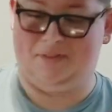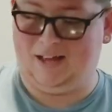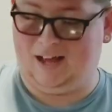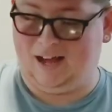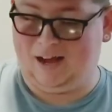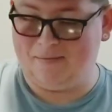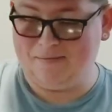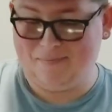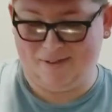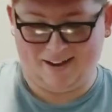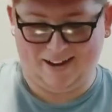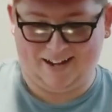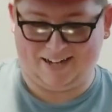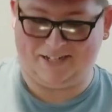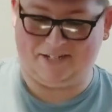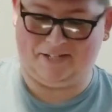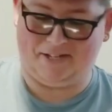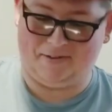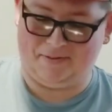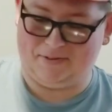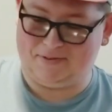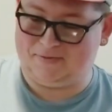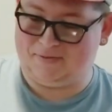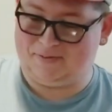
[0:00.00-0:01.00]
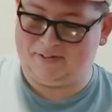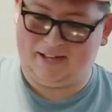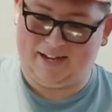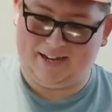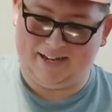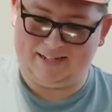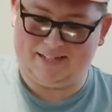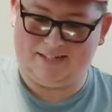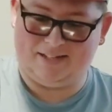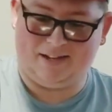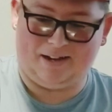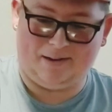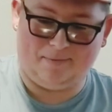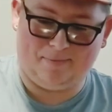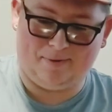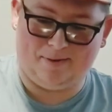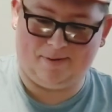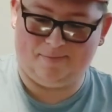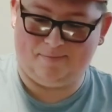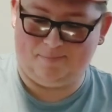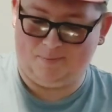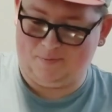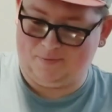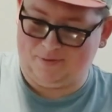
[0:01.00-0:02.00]
I'm gonna actually say this for last. I'm
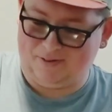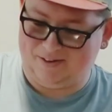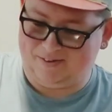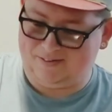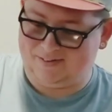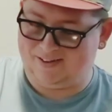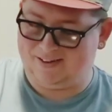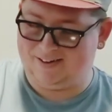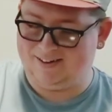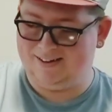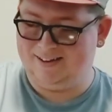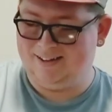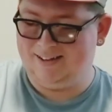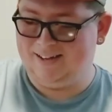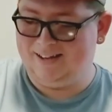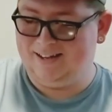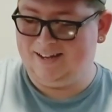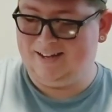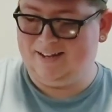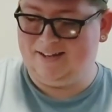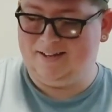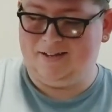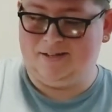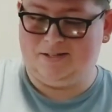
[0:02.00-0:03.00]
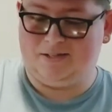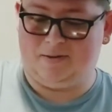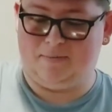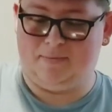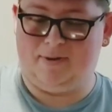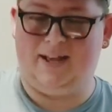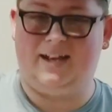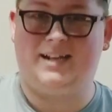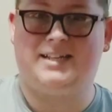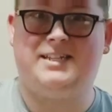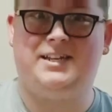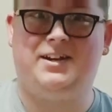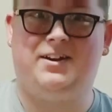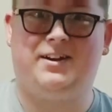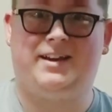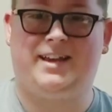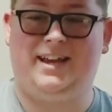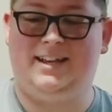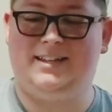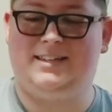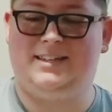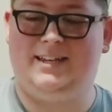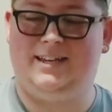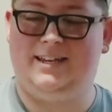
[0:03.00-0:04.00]
gonna move that over there. So my next
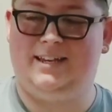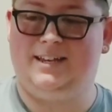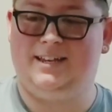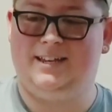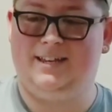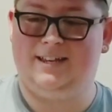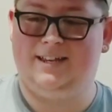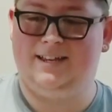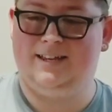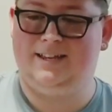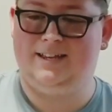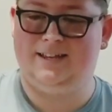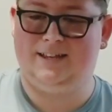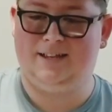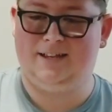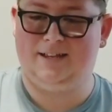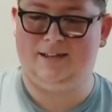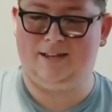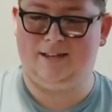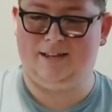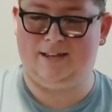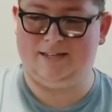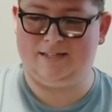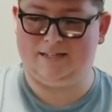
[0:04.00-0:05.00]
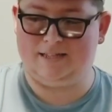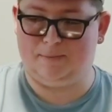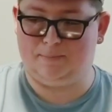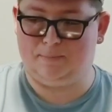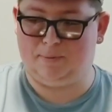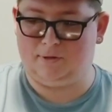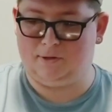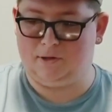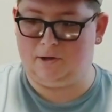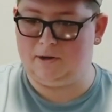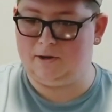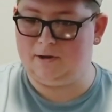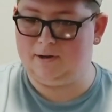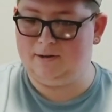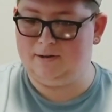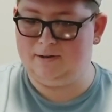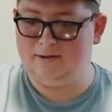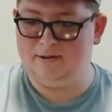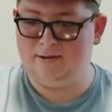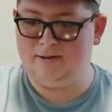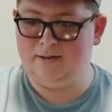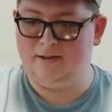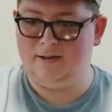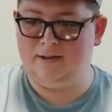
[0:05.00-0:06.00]
CRKT is the Pilar,
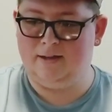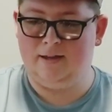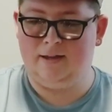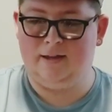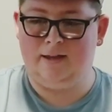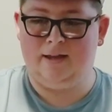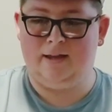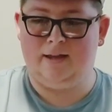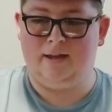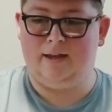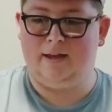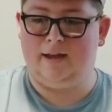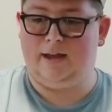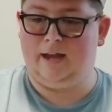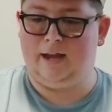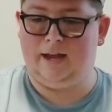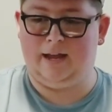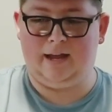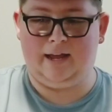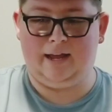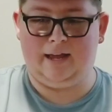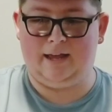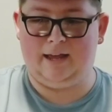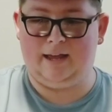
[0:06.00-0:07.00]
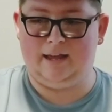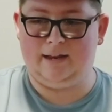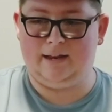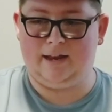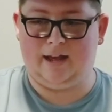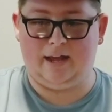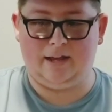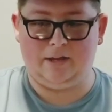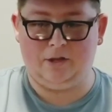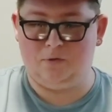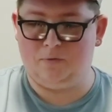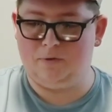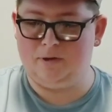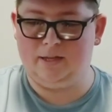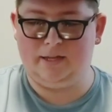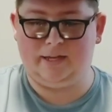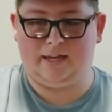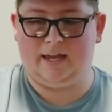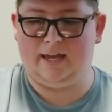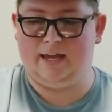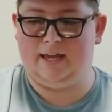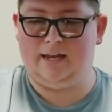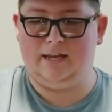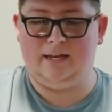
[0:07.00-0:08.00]
and you really
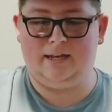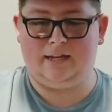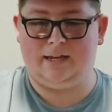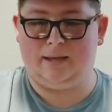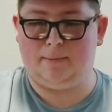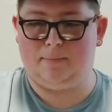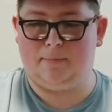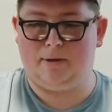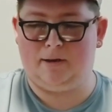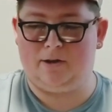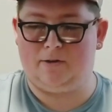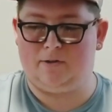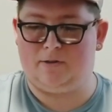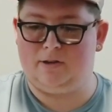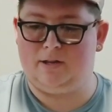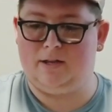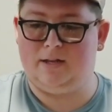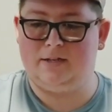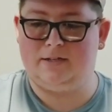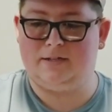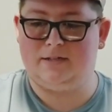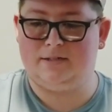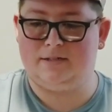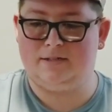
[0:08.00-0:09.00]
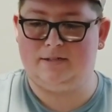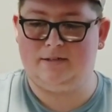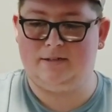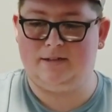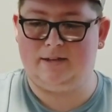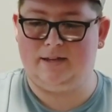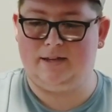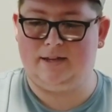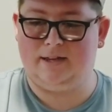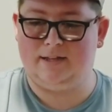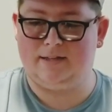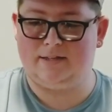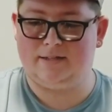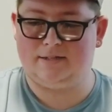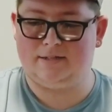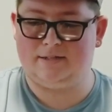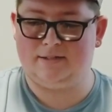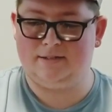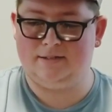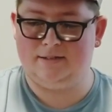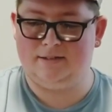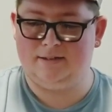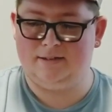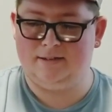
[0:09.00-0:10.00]
can't get better than this.
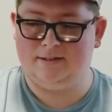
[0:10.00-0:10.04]
It's